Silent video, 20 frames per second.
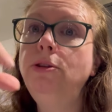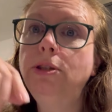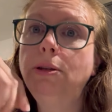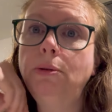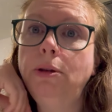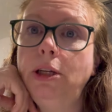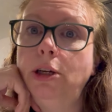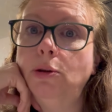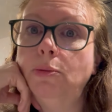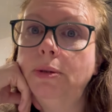so I'm
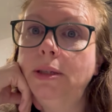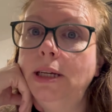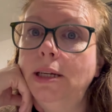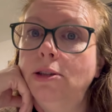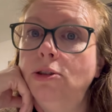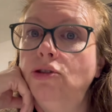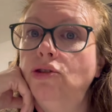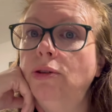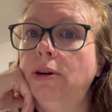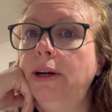gonna go upstairs
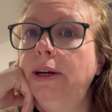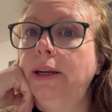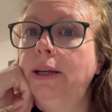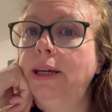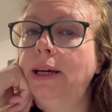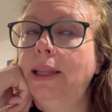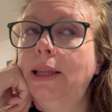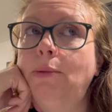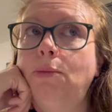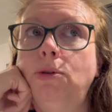and try and
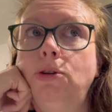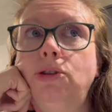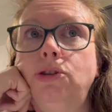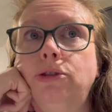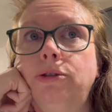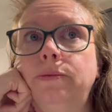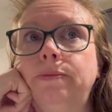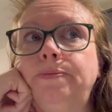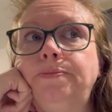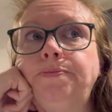get that one
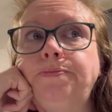done.